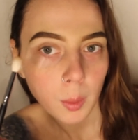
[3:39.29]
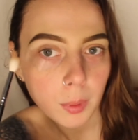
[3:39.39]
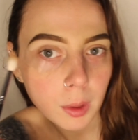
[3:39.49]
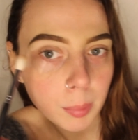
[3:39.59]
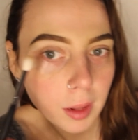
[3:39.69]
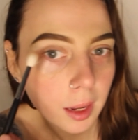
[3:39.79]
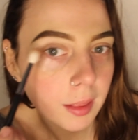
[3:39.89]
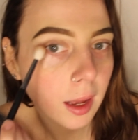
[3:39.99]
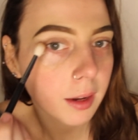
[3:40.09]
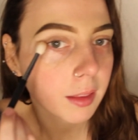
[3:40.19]
We're going to apply
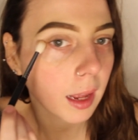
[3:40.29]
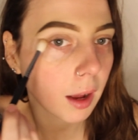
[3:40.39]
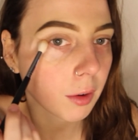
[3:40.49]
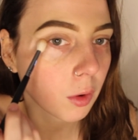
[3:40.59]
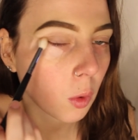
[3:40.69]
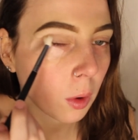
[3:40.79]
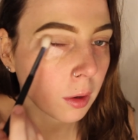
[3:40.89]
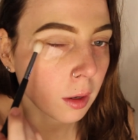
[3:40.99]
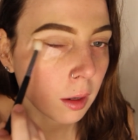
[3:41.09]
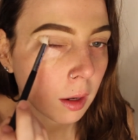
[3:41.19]
that at the outer
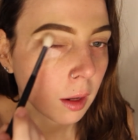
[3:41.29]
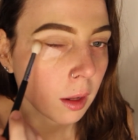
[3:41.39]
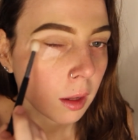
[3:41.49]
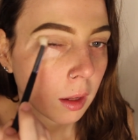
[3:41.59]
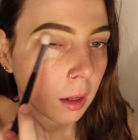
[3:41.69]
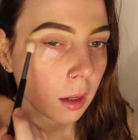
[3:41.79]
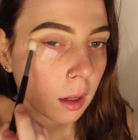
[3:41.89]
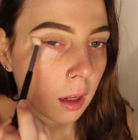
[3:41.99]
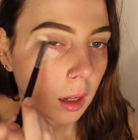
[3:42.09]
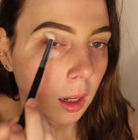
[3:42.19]
corner
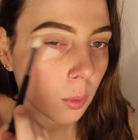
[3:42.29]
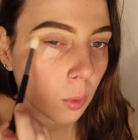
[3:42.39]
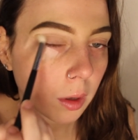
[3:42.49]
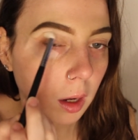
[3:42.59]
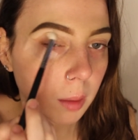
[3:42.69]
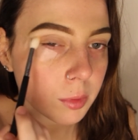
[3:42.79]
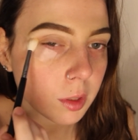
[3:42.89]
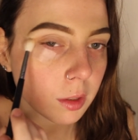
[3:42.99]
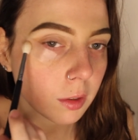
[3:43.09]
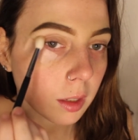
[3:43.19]
and work up to
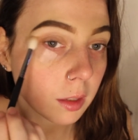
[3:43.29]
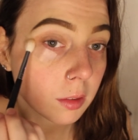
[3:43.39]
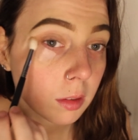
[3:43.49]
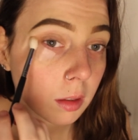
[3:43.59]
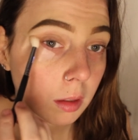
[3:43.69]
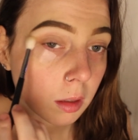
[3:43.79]
the crease.